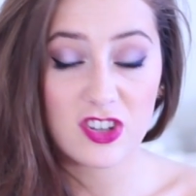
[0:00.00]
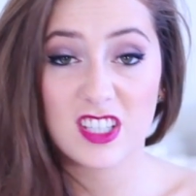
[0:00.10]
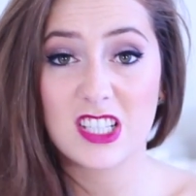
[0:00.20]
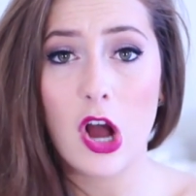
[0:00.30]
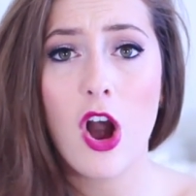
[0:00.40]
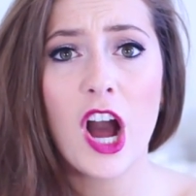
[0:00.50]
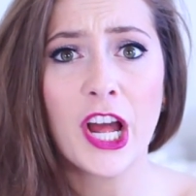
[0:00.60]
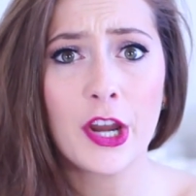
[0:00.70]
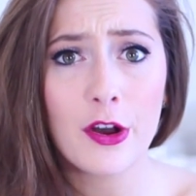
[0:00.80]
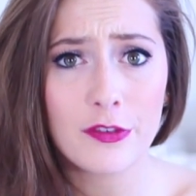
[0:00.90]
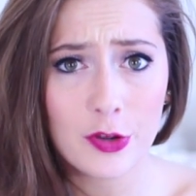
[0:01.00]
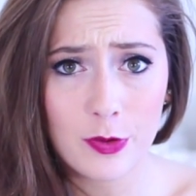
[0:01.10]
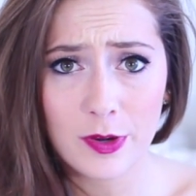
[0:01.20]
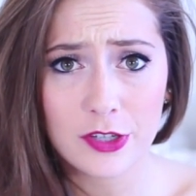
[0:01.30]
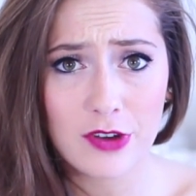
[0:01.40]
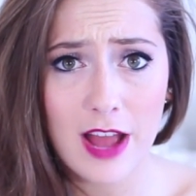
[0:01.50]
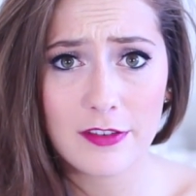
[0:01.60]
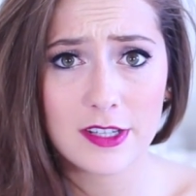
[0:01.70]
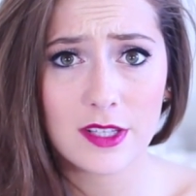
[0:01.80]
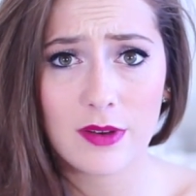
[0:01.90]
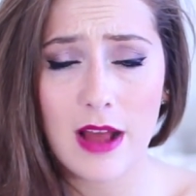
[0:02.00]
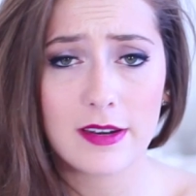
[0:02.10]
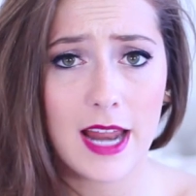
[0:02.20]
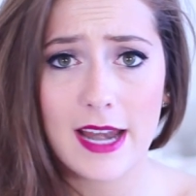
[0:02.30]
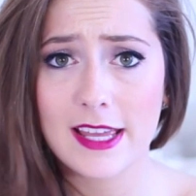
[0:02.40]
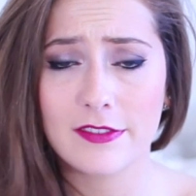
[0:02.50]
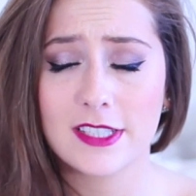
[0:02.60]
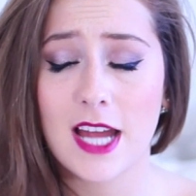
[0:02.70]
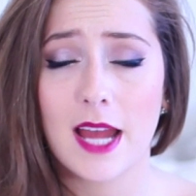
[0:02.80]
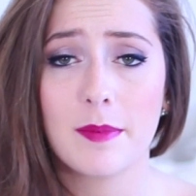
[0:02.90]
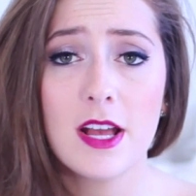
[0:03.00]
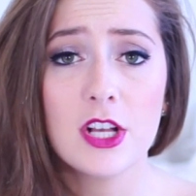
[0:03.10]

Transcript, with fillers: There's a ton of Uber drivers around at any given time.